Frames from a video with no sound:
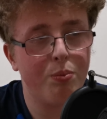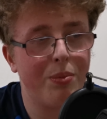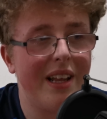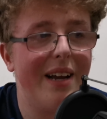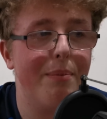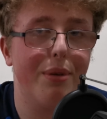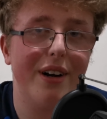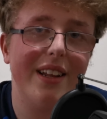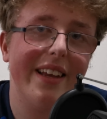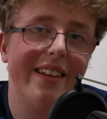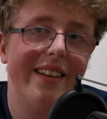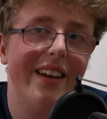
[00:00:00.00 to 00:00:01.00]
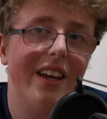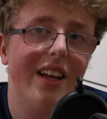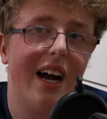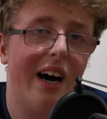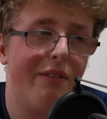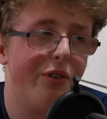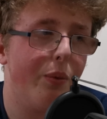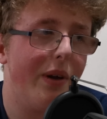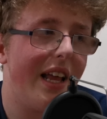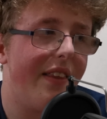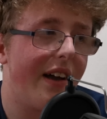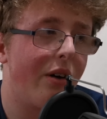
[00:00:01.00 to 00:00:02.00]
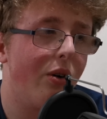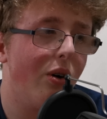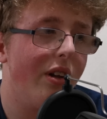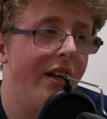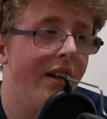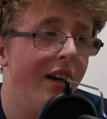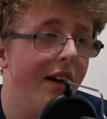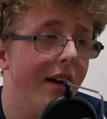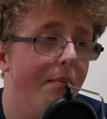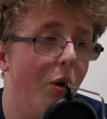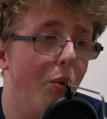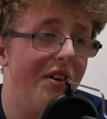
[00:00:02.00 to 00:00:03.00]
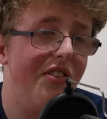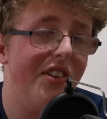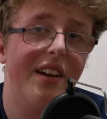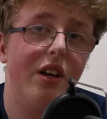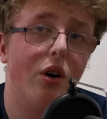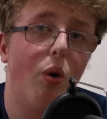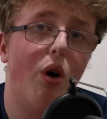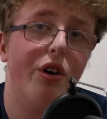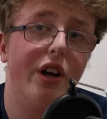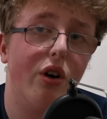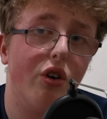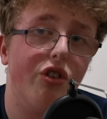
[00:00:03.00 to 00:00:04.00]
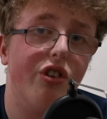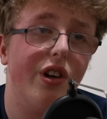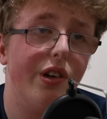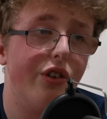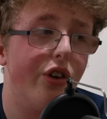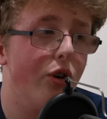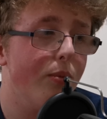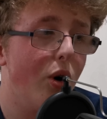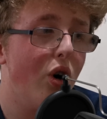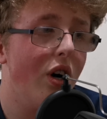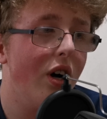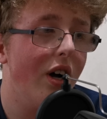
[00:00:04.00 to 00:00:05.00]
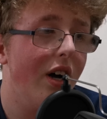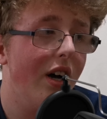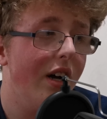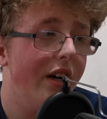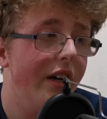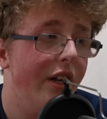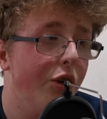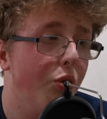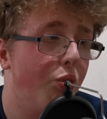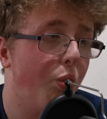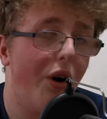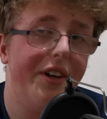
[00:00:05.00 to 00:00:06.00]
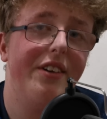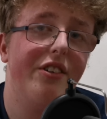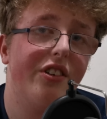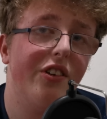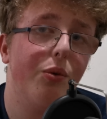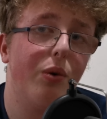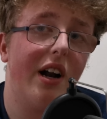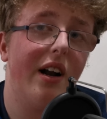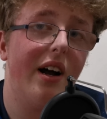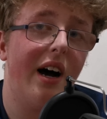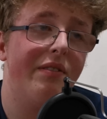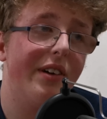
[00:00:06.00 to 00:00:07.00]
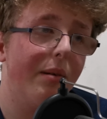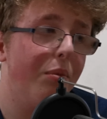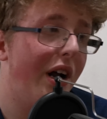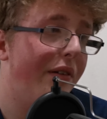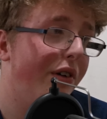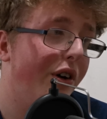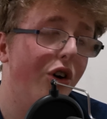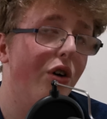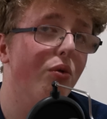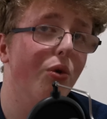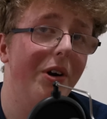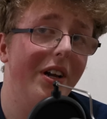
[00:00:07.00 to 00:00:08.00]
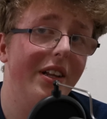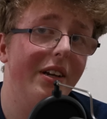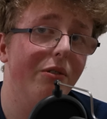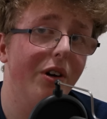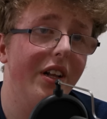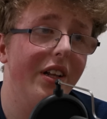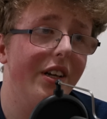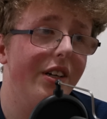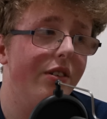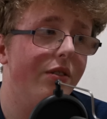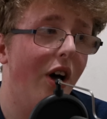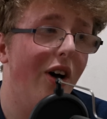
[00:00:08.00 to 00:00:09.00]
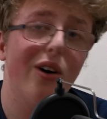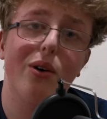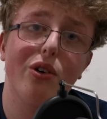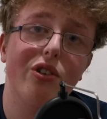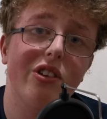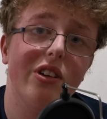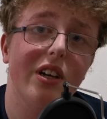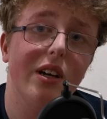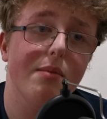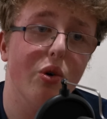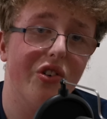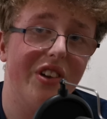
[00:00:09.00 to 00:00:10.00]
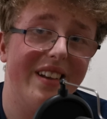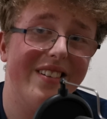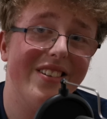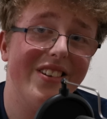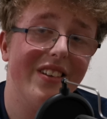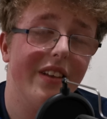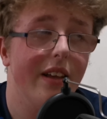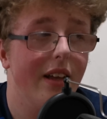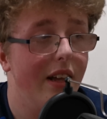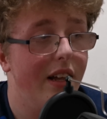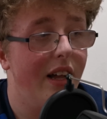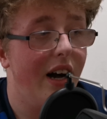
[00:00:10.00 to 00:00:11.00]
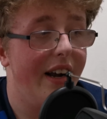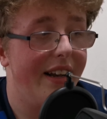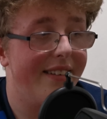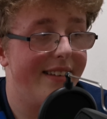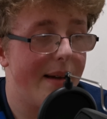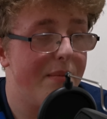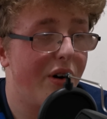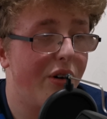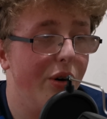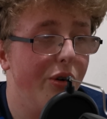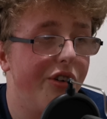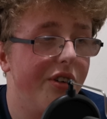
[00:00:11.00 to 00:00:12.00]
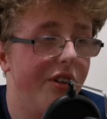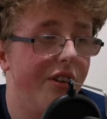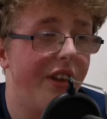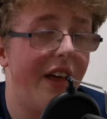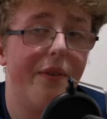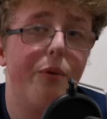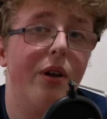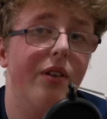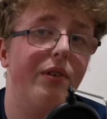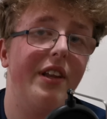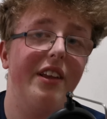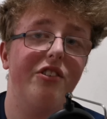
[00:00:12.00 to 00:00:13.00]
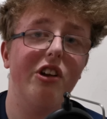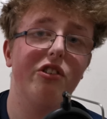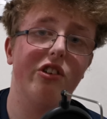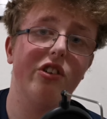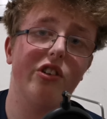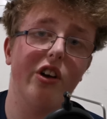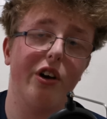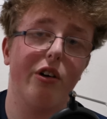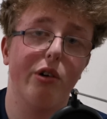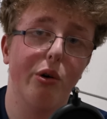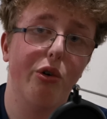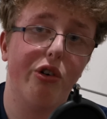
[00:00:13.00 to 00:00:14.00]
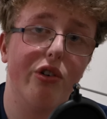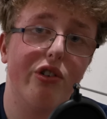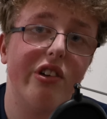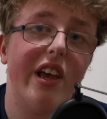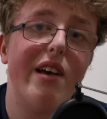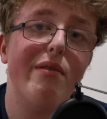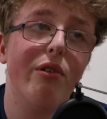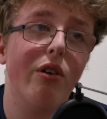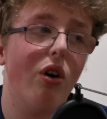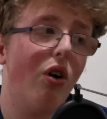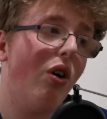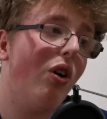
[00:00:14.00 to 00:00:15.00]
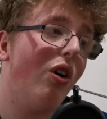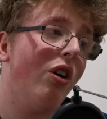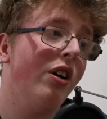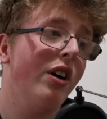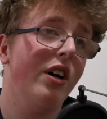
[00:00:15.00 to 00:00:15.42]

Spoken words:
play brilliantly after we let that goal in, but we didn't go on to concede 2 more. There was one instance where I think Bradford could have really, really hurt us, but didn't. And it's them in this instance, a crucial save, or,